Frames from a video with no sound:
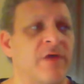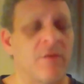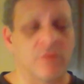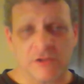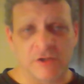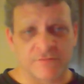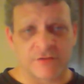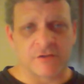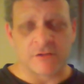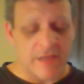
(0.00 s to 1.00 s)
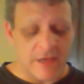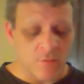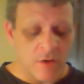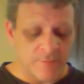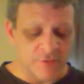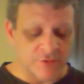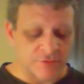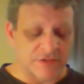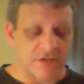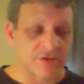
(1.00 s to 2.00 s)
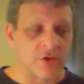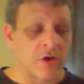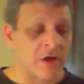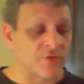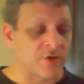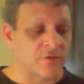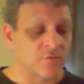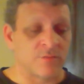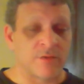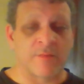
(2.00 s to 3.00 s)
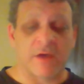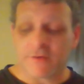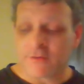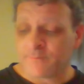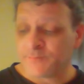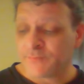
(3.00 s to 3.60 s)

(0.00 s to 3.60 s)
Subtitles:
I would love to hear Lanois produce that song. I think it would be better.